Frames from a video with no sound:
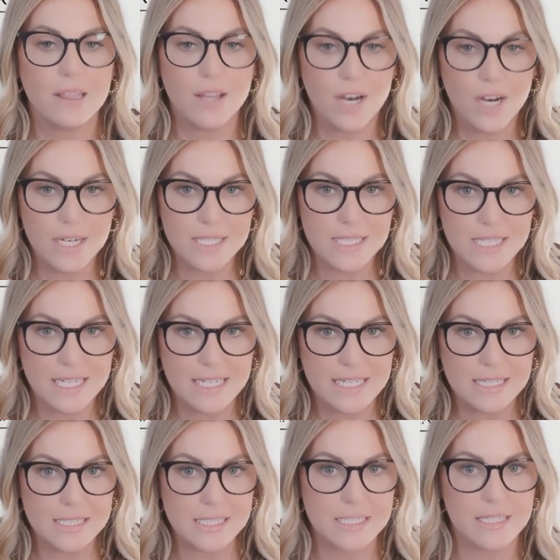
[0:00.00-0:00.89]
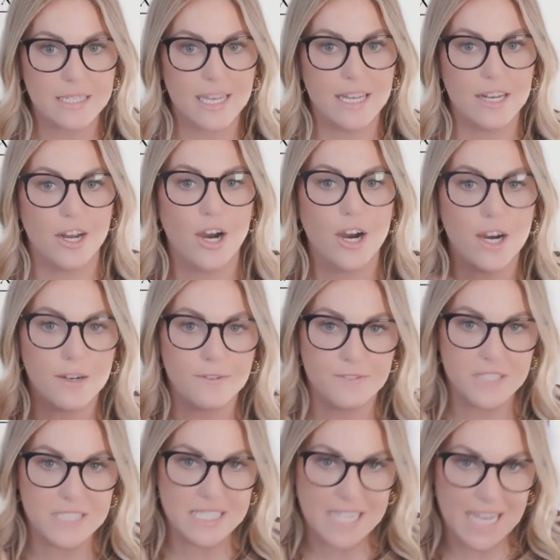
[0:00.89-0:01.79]
losses can
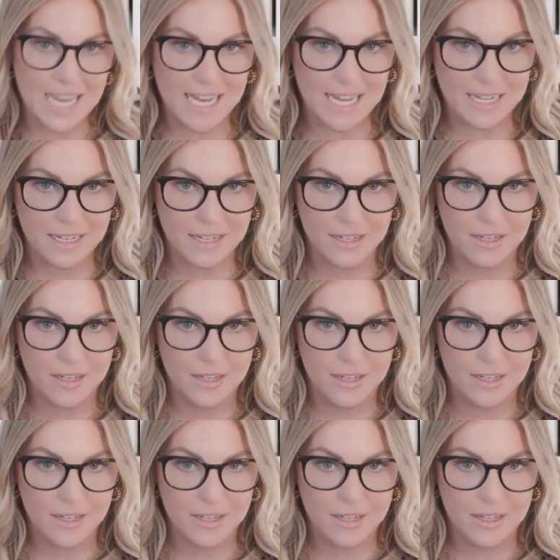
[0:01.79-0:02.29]
offset